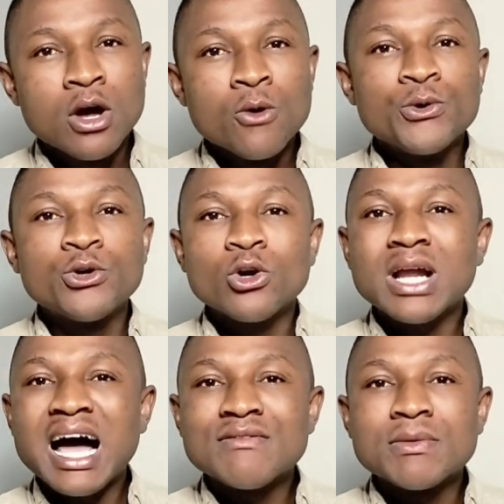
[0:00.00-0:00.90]
we do
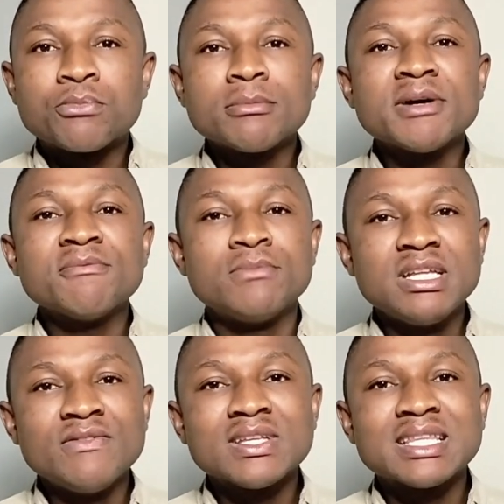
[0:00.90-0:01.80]
not have a problem
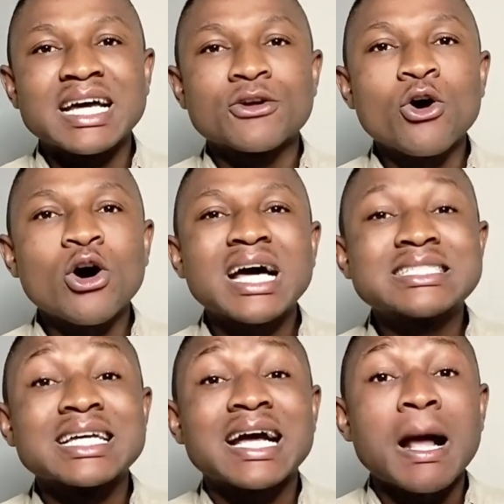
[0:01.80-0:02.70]
believing that God
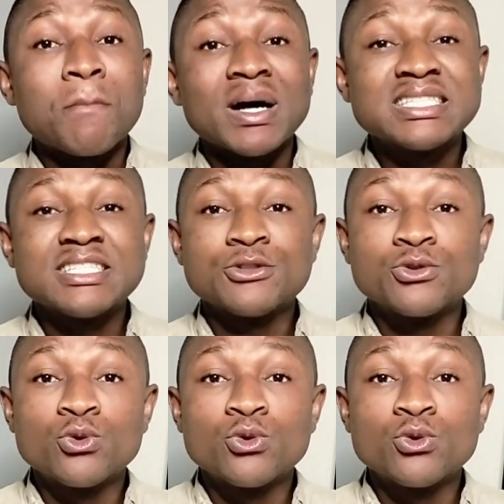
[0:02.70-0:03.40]
has the capacity to